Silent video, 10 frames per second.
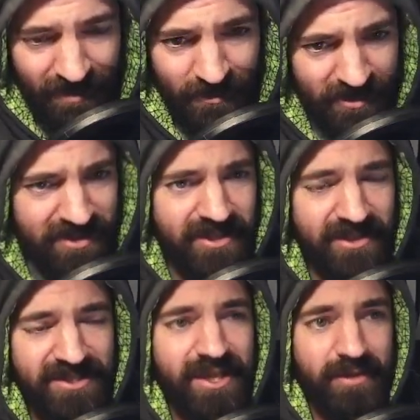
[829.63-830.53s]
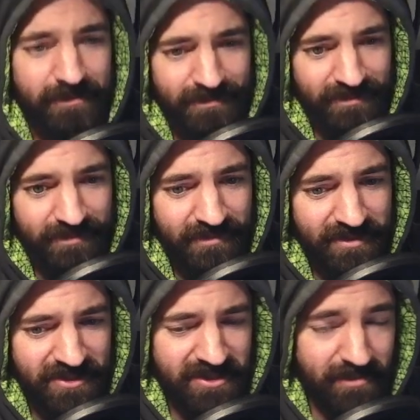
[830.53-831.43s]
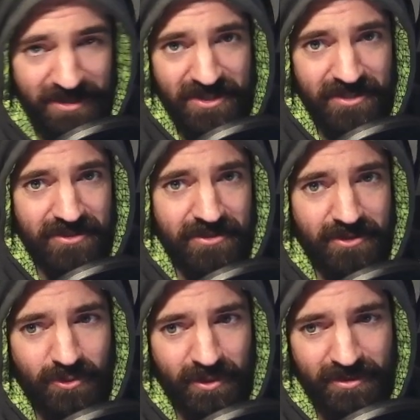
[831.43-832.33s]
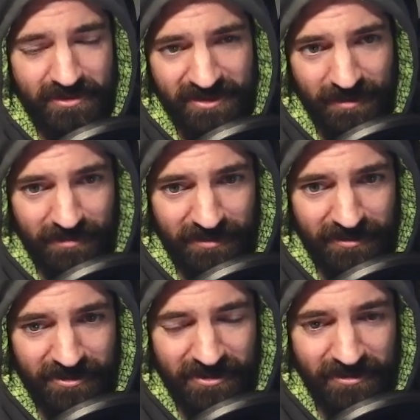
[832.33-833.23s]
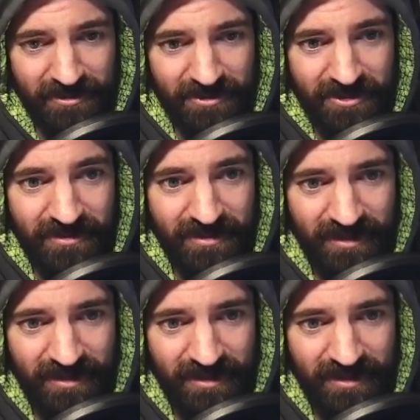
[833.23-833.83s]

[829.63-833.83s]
We're just going to skim it. It's just a much easier, quicker, simpler solution.